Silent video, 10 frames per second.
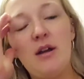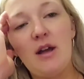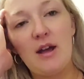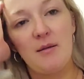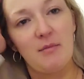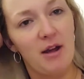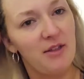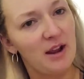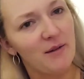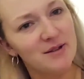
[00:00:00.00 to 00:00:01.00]
I
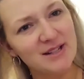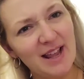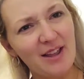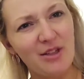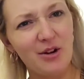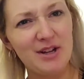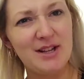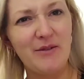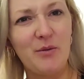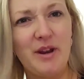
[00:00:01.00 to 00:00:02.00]
think I was like
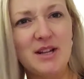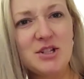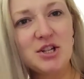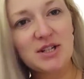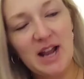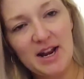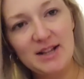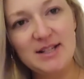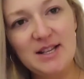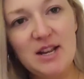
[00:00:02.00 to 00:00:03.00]
37 weeks, just to kind
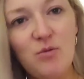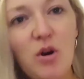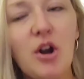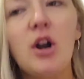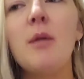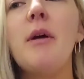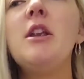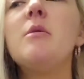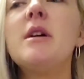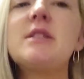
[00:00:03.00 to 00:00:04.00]
of see what her
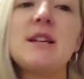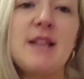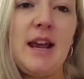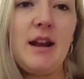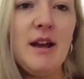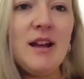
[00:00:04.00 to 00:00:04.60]
opinion was, because I